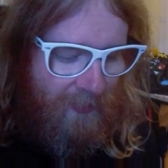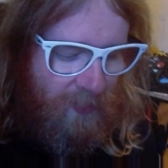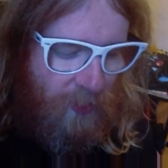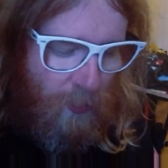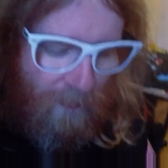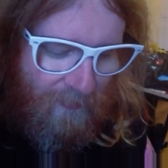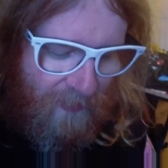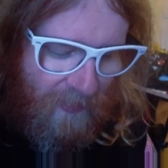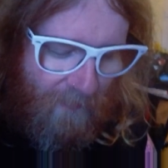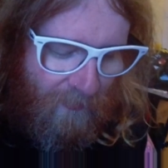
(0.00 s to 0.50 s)
So
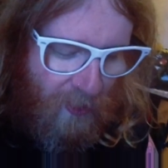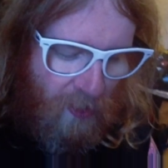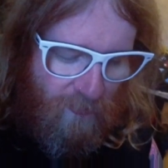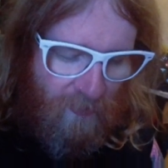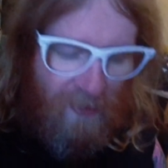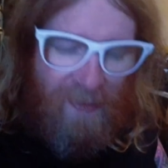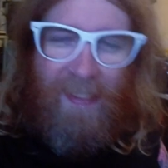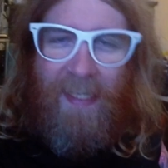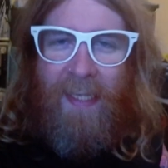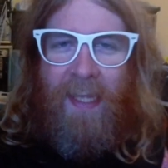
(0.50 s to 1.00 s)
I've never
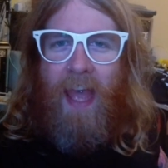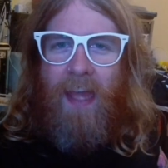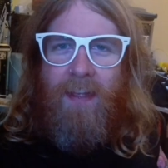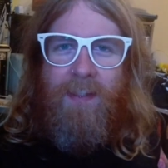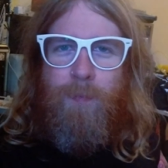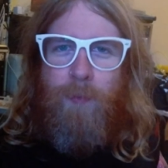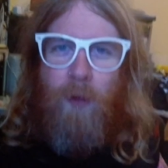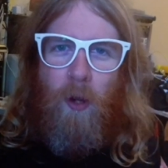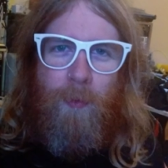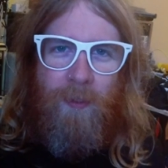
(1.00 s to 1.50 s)
really had
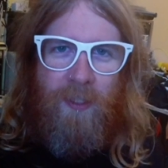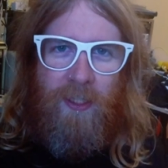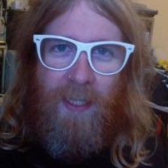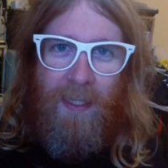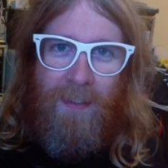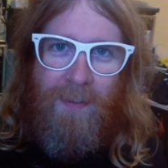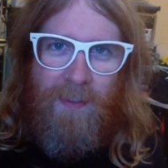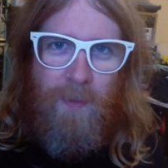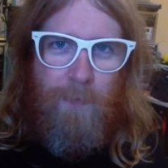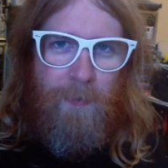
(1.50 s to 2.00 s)
a proper
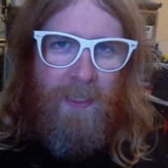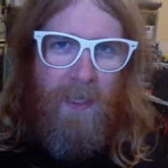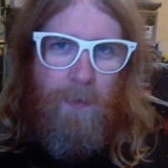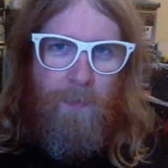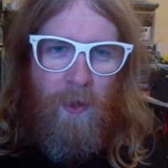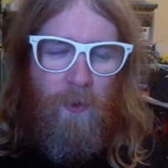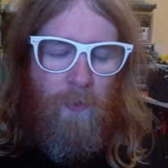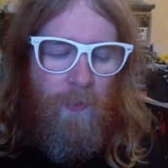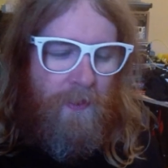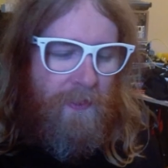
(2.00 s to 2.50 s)
chance to play
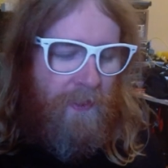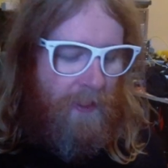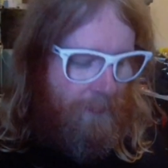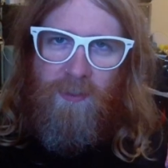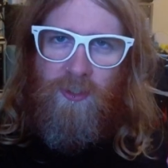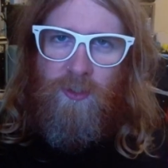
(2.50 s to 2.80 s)
about with it.